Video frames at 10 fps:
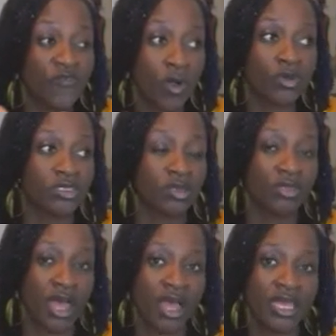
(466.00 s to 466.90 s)
focus
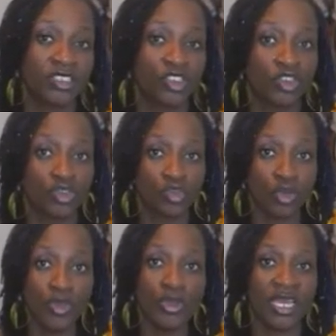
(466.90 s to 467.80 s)
on that is
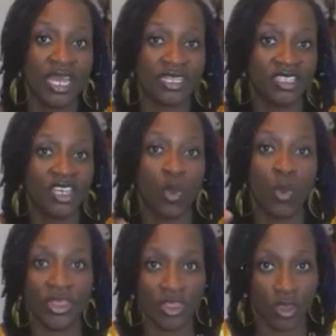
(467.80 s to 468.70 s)
communicating
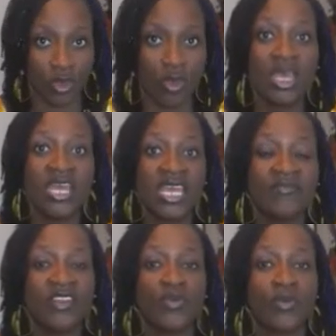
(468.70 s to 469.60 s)
with you.
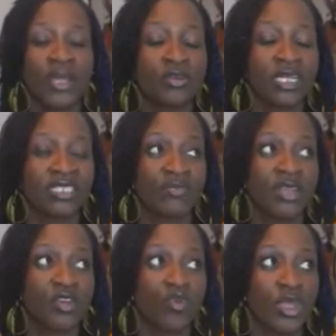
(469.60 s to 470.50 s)
Even if we might not
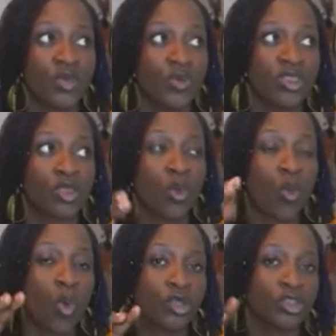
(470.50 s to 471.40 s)
necessarily agree with
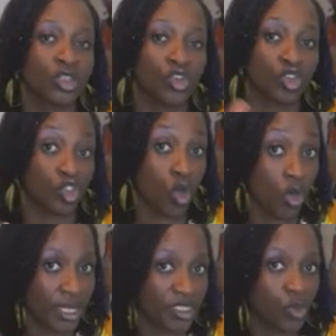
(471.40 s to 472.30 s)
your
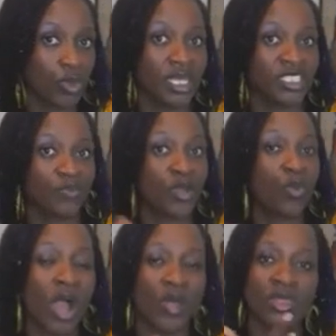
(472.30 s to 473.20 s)
choice, we'll
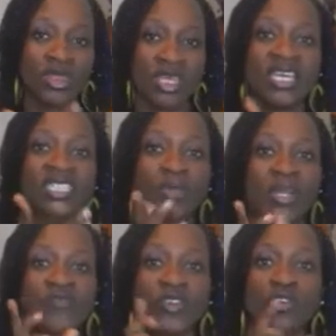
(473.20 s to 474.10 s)
explain why we think it's
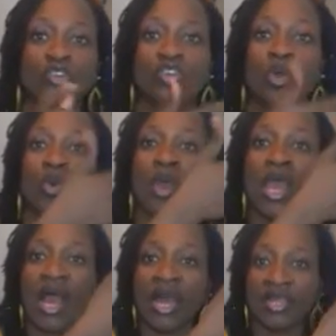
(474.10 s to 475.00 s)
better for you to go
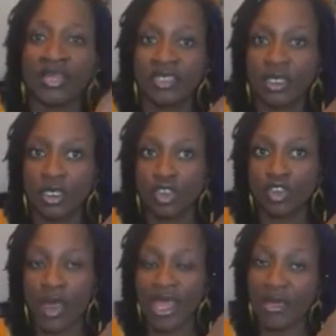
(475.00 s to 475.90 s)
and
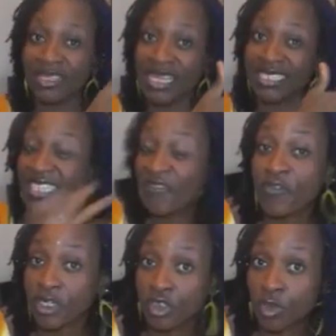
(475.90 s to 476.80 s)
try out a
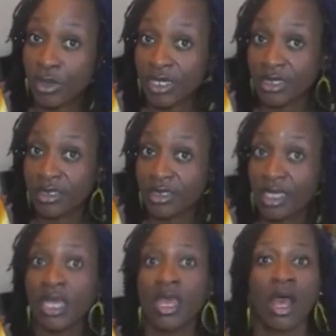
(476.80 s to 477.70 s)
different choice.
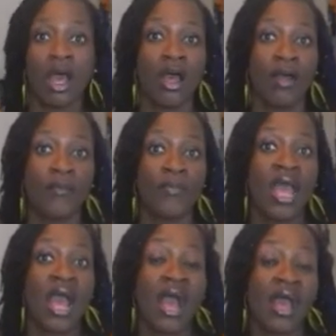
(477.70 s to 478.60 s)
And
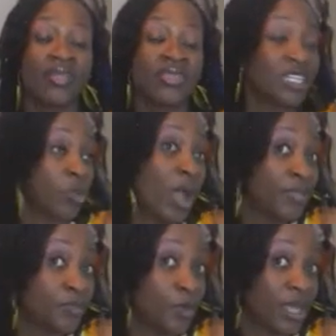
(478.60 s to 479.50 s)
that's why
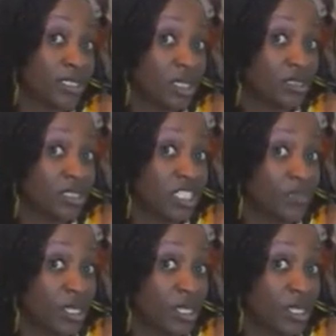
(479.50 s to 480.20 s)
this book Hairstyles exists,